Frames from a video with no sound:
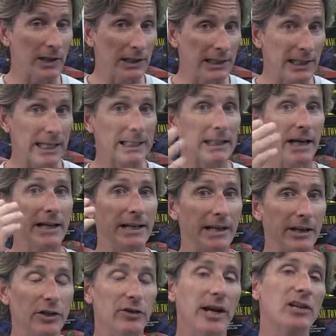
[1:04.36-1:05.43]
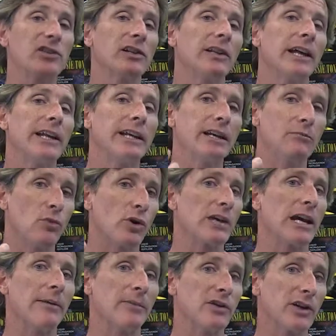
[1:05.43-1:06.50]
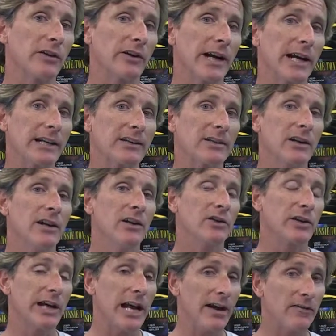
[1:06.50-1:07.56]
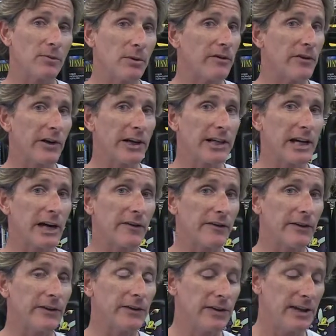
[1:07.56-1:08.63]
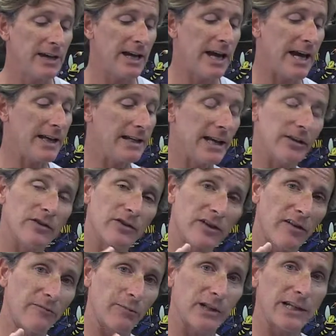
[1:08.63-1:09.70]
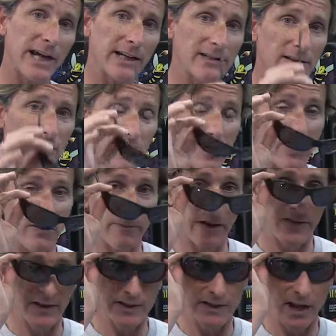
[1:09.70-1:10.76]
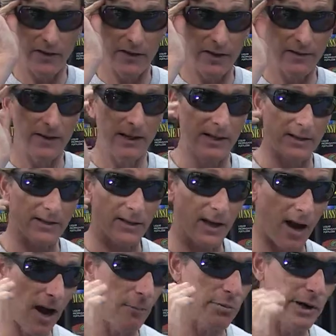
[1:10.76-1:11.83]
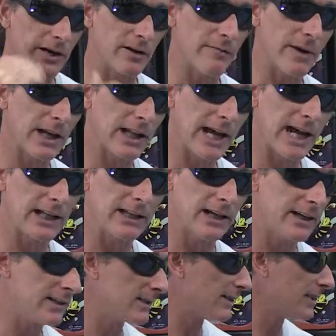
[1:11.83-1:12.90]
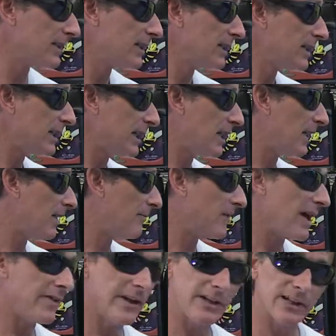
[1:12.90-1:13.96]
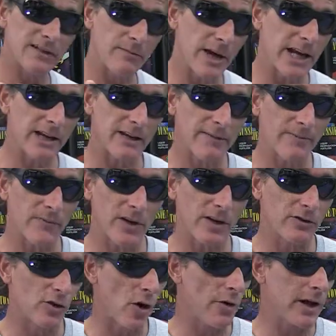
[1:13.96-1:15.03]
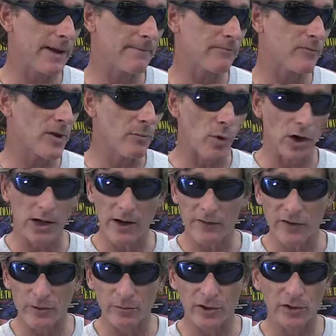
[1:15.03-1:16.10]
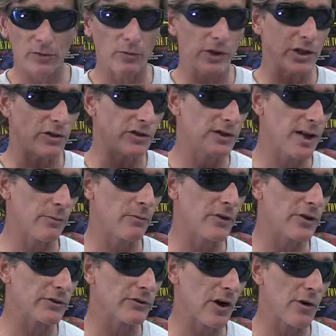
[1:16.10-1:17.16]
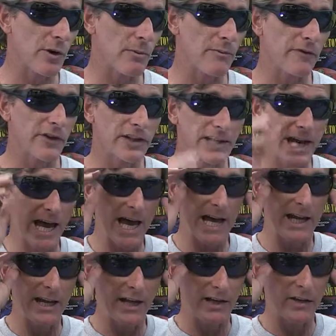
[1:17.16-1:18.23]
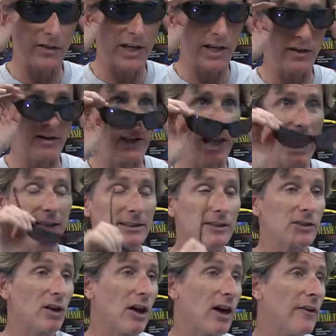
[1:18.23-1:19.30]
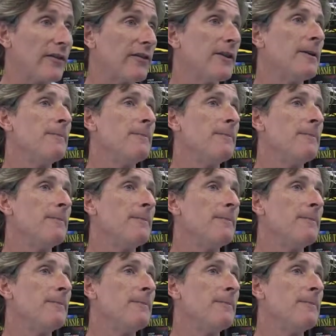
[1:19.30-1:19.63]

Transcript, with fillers: to let light in. You're actually letting in more damaging rays. So you have to be very careful and get yourself protected with Method Seven, these operator metal halides. Um, and they just make growing more comfortable. When you're done with the grow room for the day, you take your glasses off